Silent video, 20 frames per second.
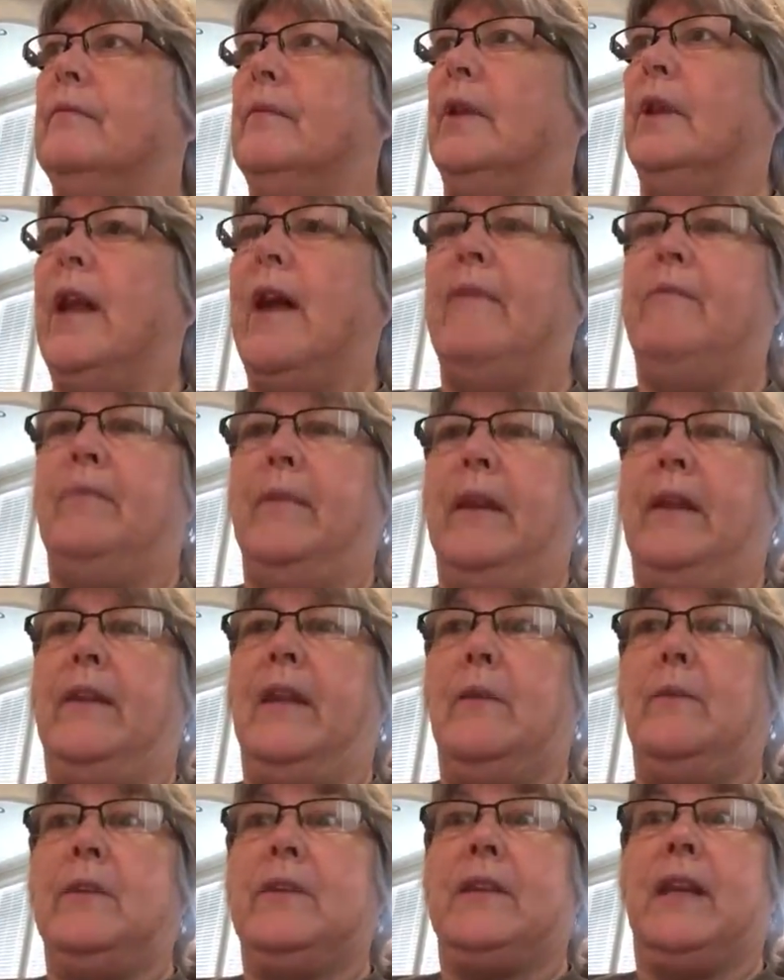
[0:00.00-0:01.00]
love me,
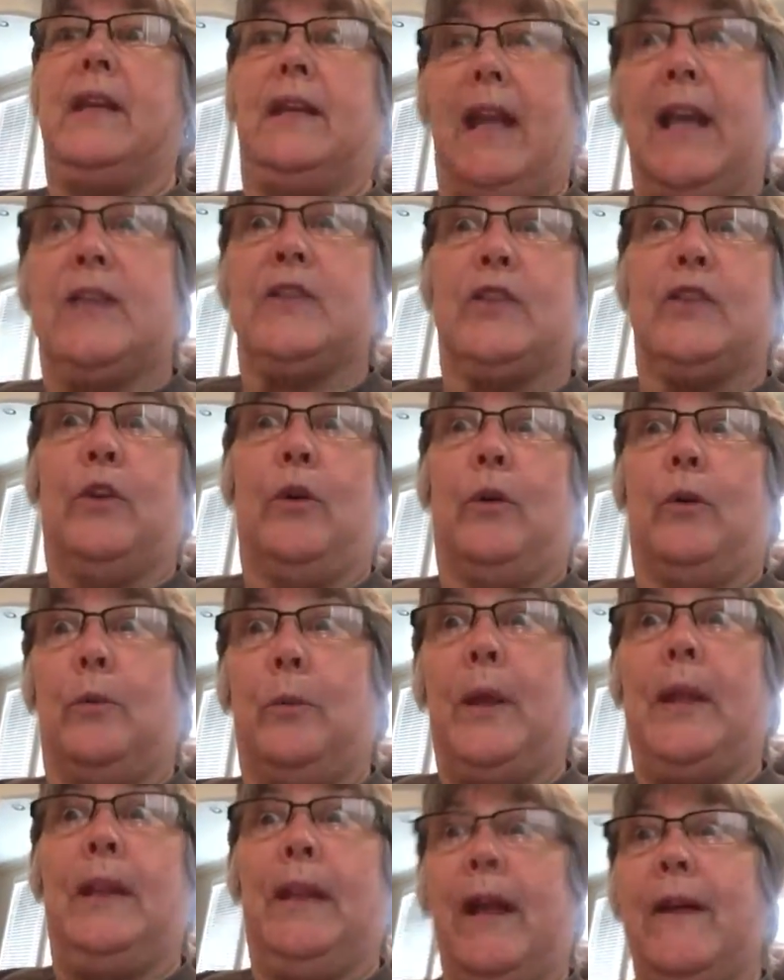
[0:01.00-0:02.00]
they would say, yes, Lord,
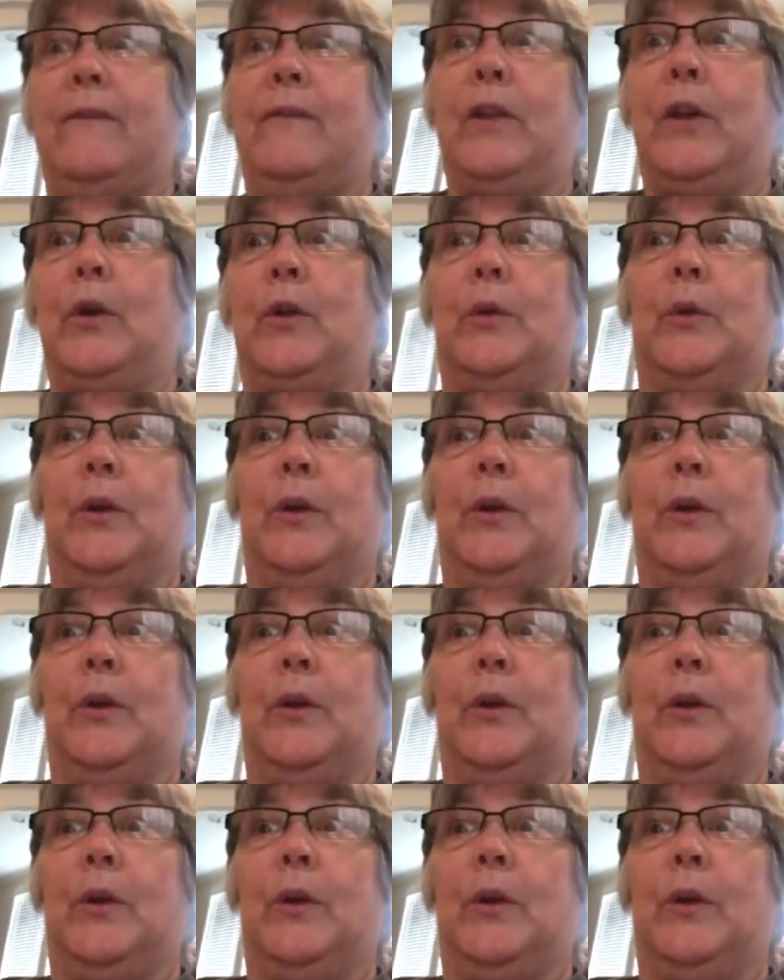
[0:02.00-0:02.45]
we love you,